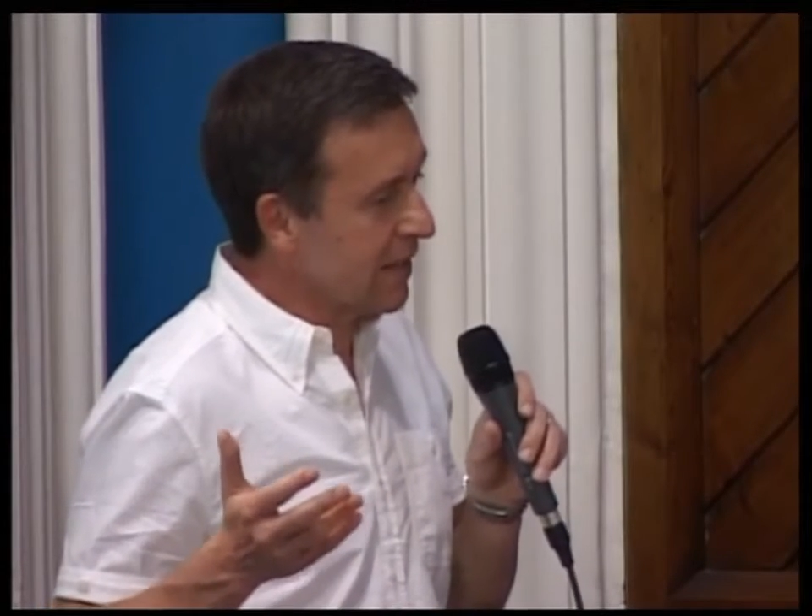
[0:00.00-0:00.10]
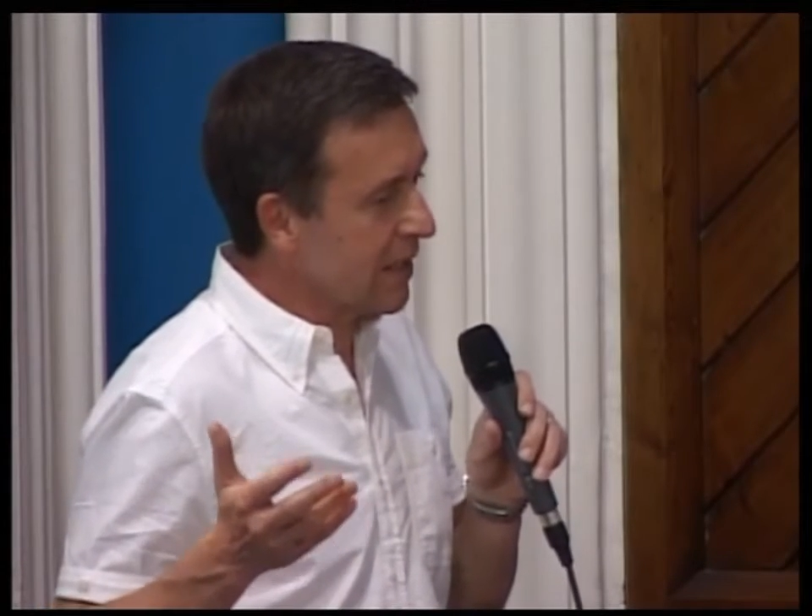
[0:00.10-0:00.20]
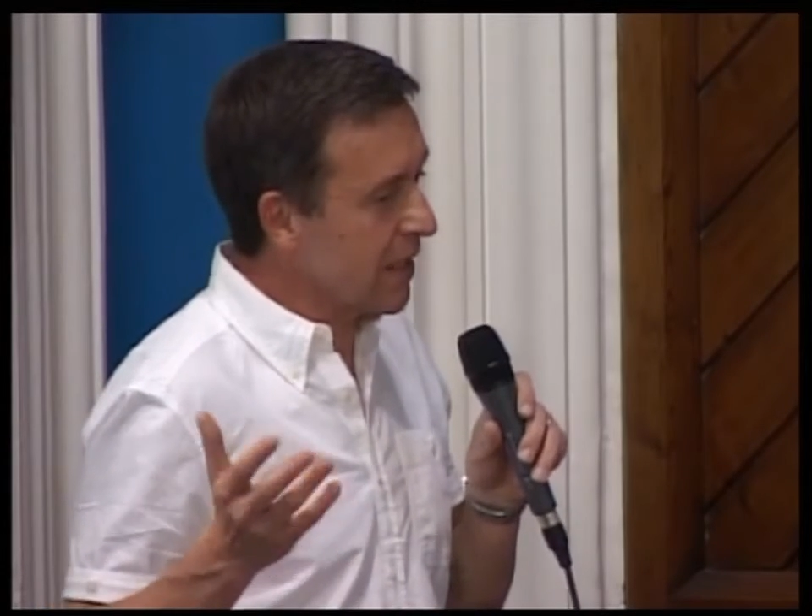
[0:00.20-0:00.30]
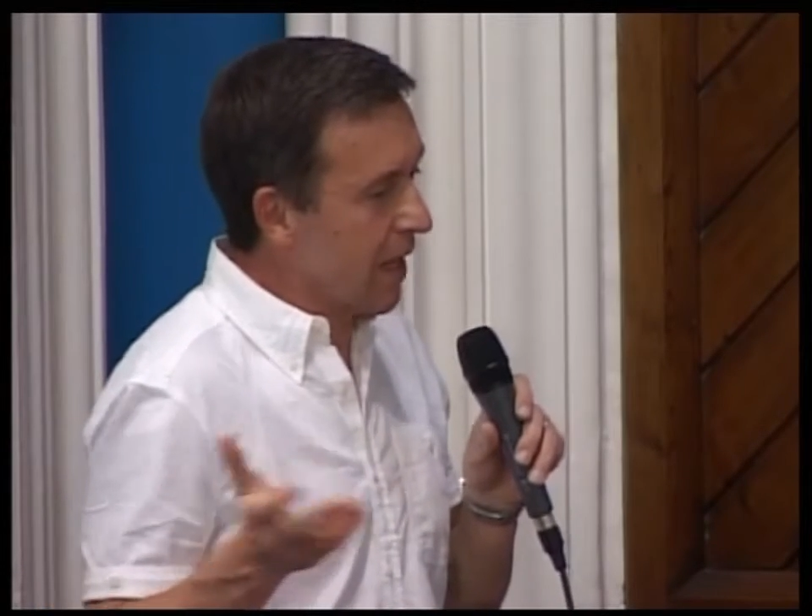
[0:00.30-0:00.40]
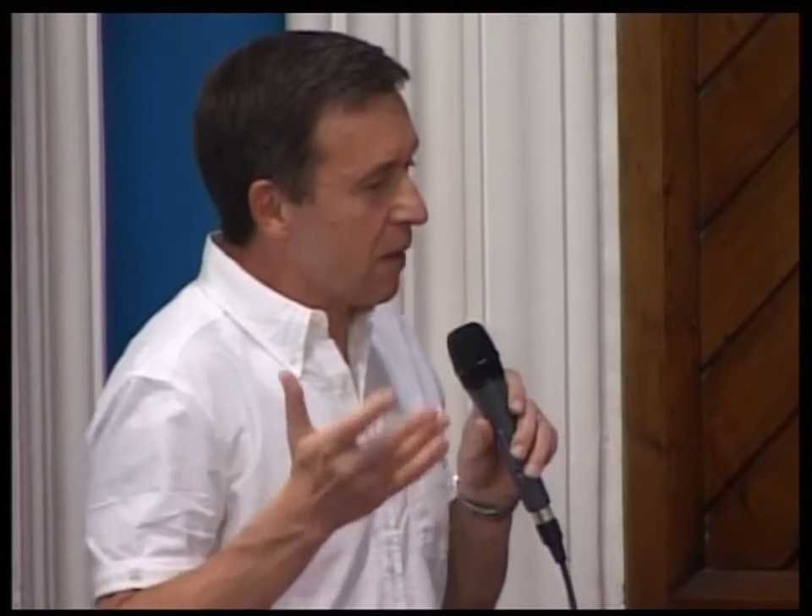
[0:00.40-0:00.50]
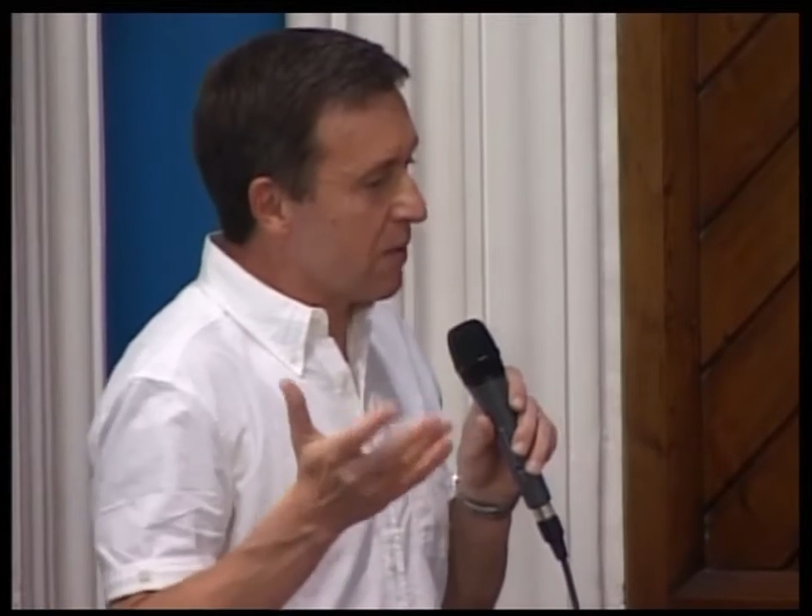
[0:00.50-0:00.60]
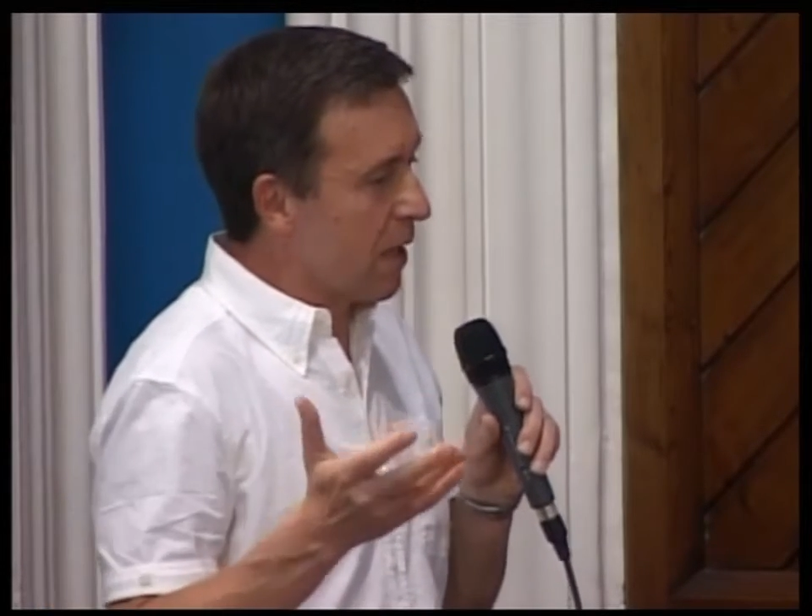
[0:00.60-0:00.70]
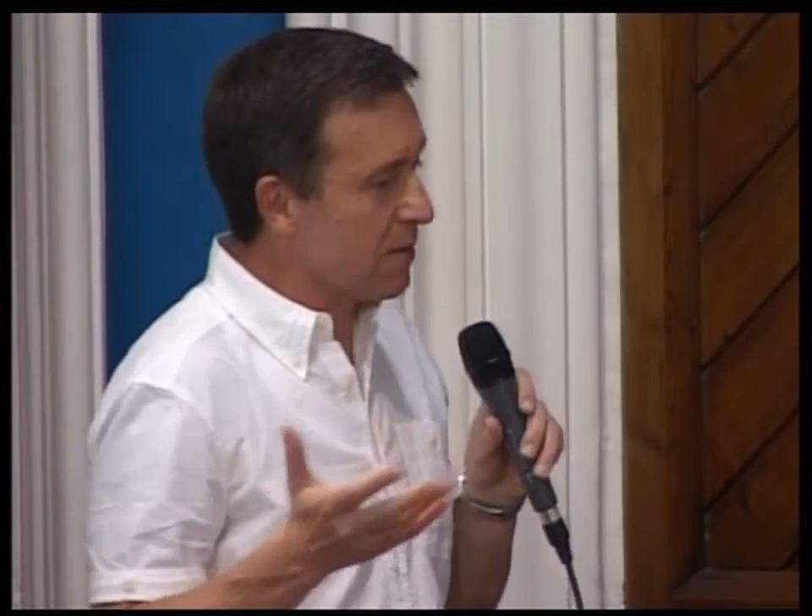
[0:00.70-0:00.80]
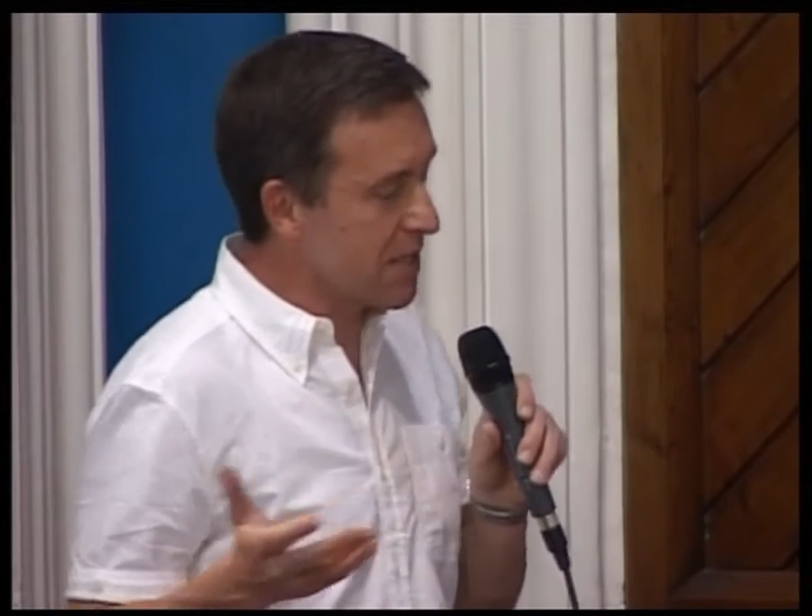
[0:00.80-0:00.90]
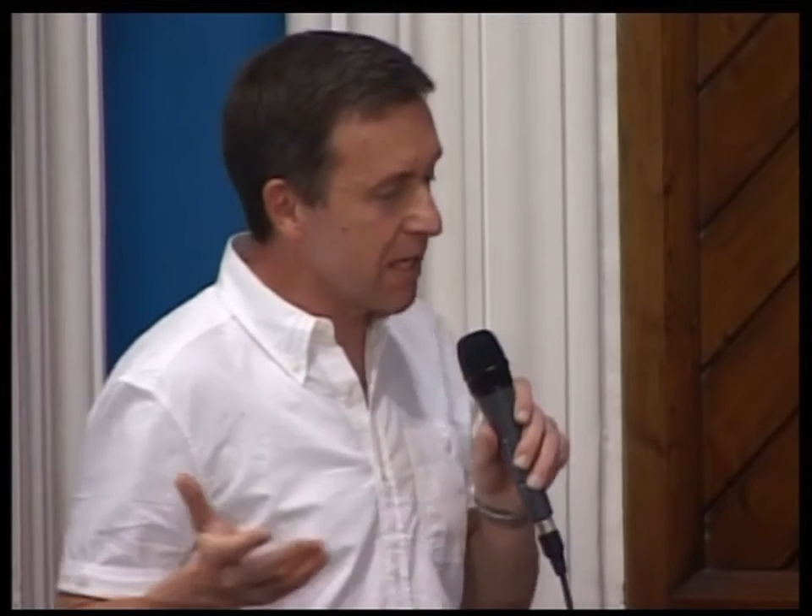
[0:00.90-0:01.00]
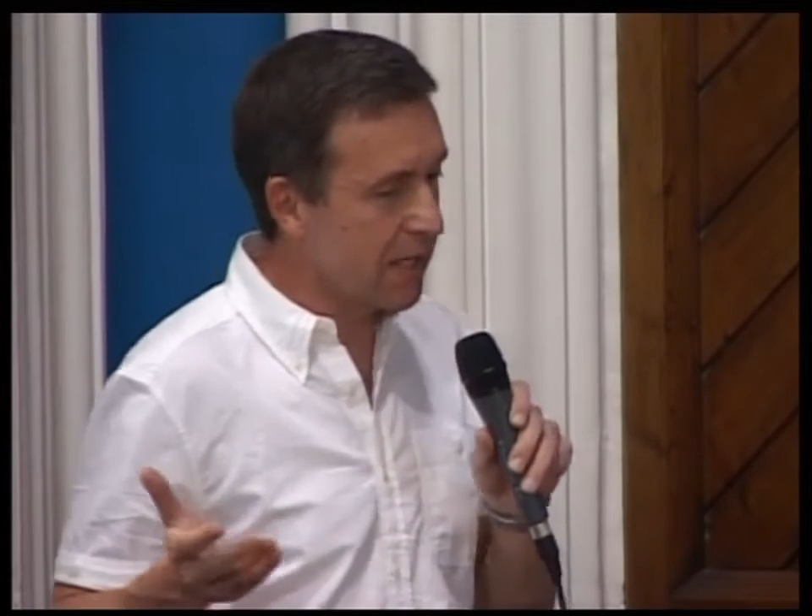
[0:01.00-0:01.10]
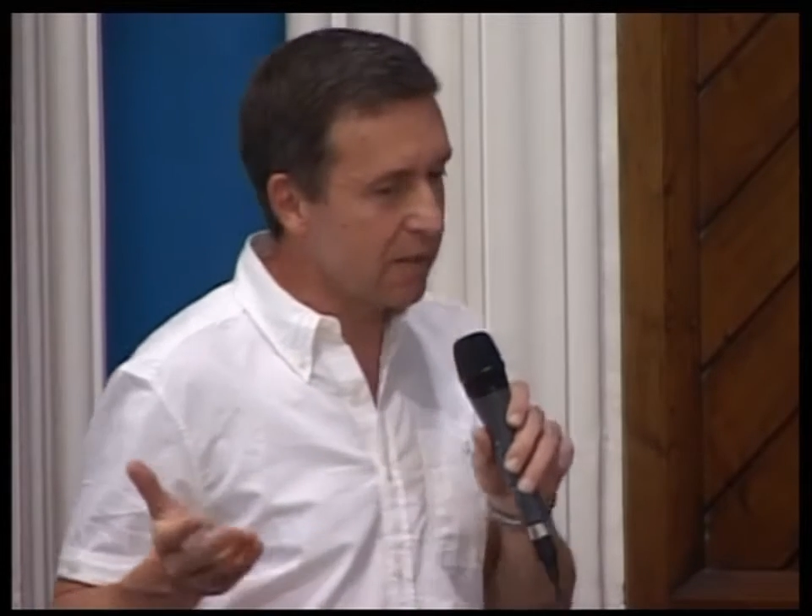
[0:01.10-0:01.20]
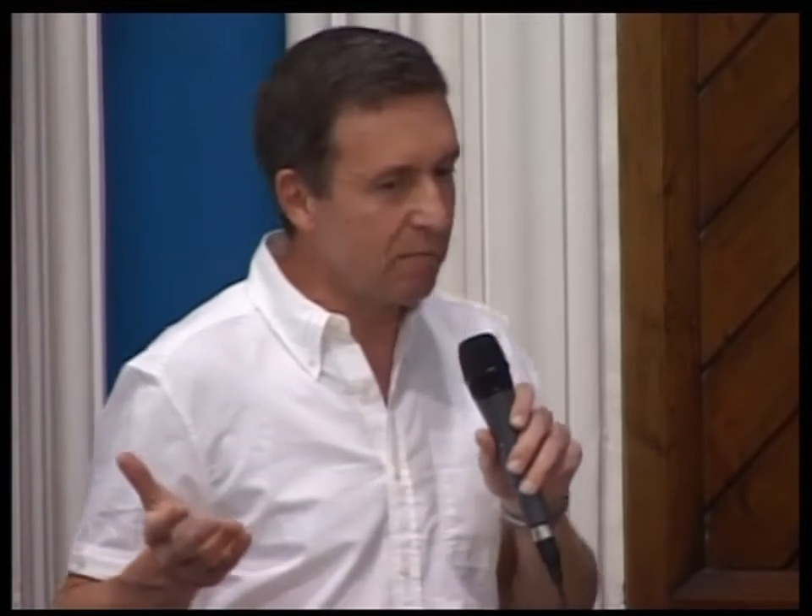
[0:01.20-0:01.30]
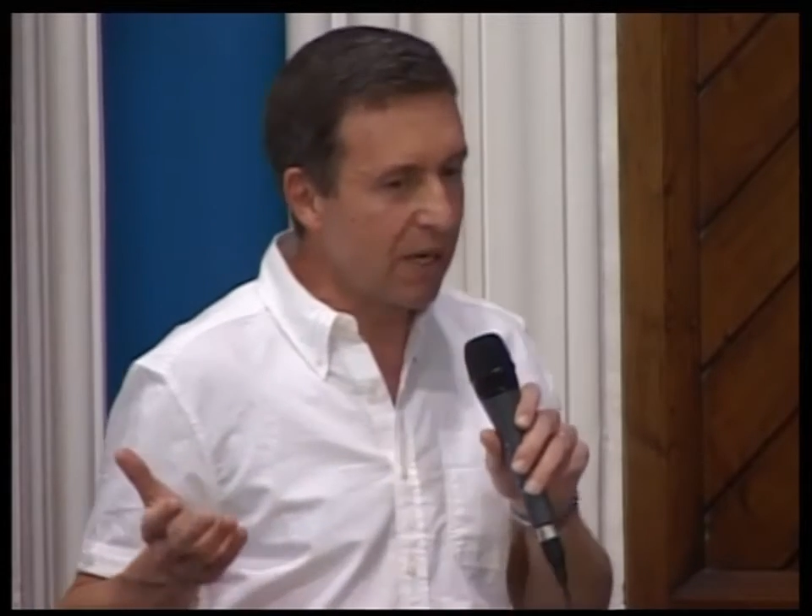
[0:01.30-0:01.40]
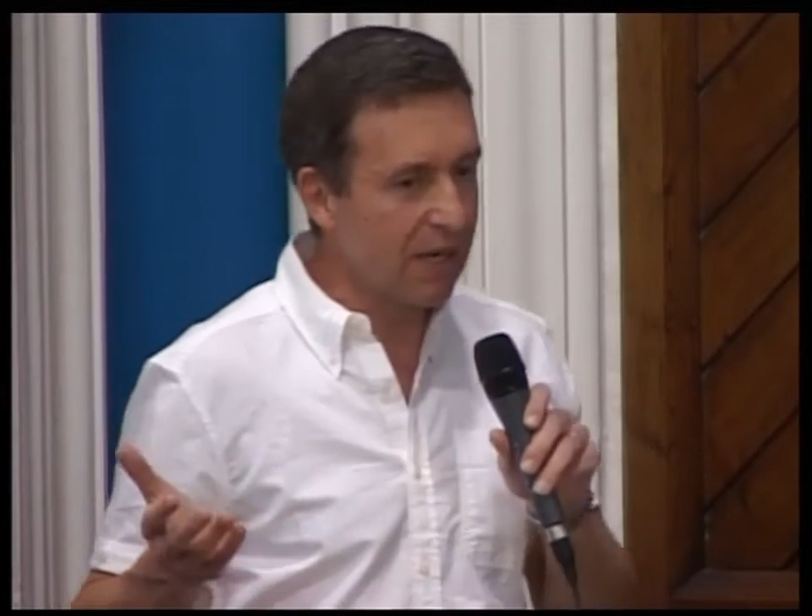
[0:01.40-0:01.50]
yeah, I, I, was
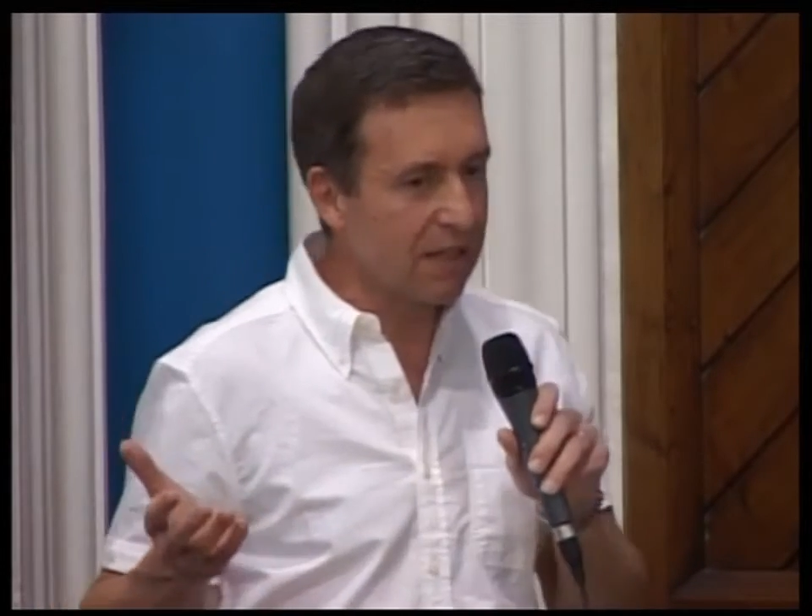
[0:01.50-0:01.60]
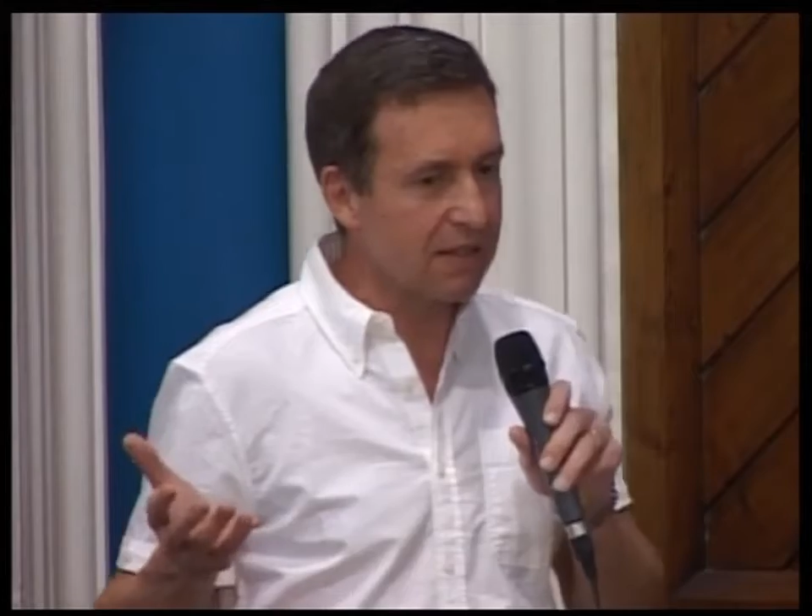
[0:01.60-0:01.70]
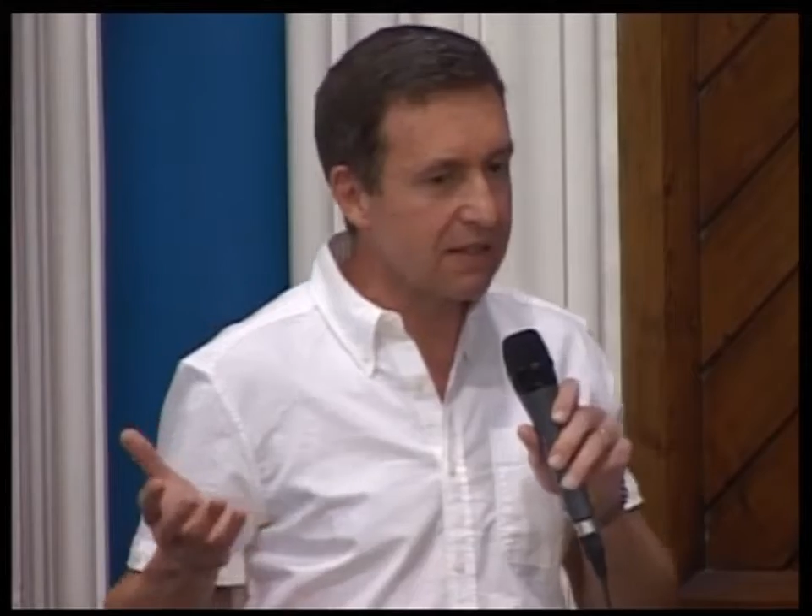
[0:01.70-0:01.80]
taken by